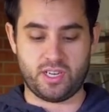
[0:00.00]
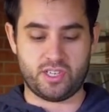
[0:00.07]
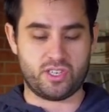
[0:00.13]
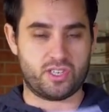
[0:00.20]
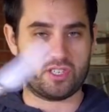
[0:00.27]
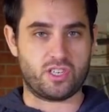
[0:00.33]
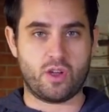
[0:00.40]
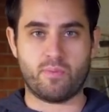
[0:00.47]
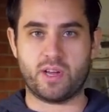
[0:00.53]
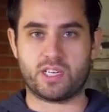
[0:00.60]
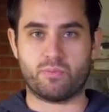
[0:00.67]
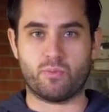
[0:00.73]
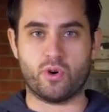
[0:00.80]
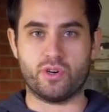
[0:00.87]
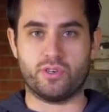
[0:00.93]
It's just so
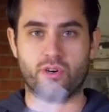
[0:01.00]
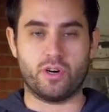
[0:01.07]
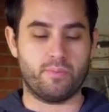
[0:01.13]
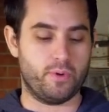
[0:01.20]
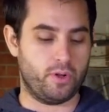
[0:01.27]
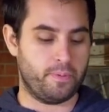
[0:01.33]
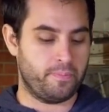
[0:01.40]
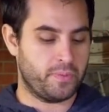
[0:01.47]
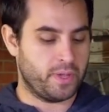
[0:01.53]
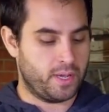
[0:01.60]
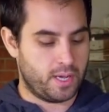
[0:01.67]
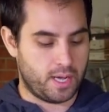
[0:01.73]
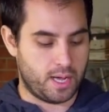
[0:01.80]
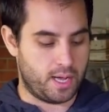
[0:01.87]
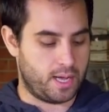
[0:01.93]
much more durable
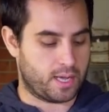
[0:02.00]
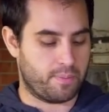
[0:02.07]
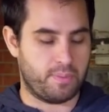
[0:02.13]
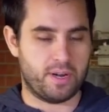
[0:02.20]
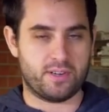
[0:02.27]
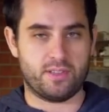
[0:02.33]
compared